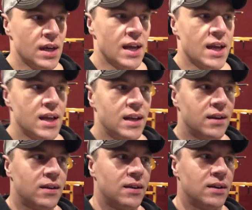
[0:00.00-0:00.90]

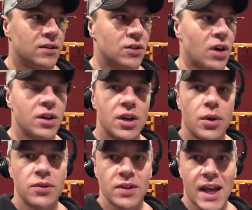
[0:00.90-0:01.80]
and starting to
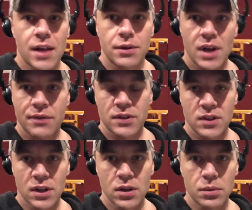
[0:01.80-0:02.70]
notice the calorie
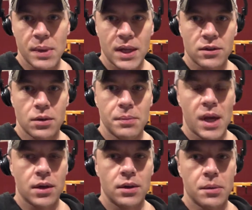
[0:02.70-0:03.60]
deficit a little bit, so I'm
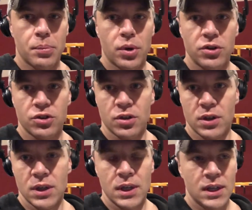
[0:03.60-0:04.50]
not going to push
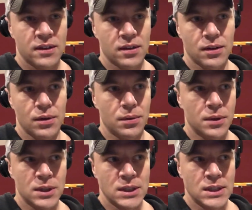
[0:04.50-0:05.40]
to
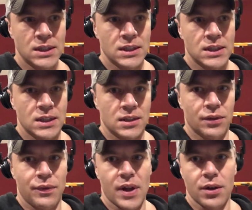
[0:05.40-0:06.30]

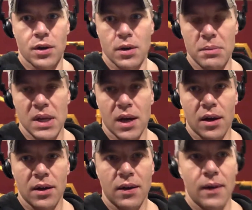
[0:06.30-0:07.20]
failure and
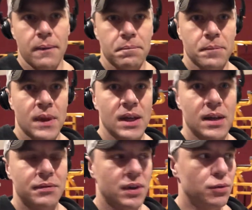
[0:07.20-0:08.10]
beyond. I
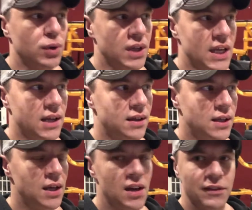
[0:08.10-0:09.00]
have to really
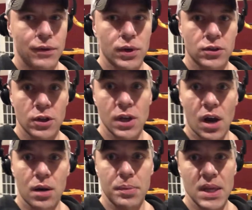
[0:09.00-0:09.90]
focus on the
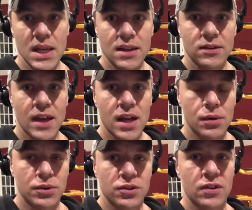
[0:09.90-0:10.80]
RPE
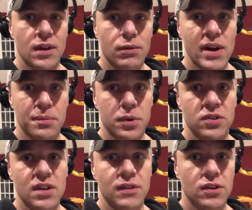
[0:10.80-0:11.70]
scale, which is the rate of
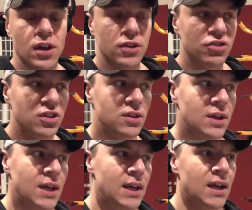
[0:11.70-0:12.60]
perceived exhaustion. I
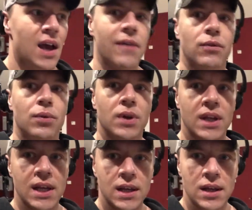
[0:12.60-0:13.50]
have to
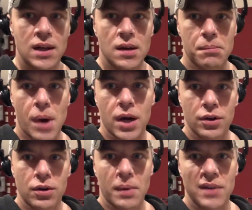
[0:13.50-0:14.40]
really
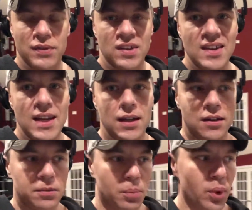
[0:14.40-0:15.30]
monitor my fatigue at
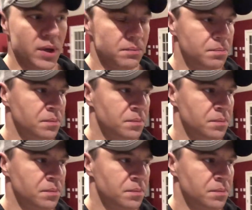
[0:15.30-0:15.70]
this point.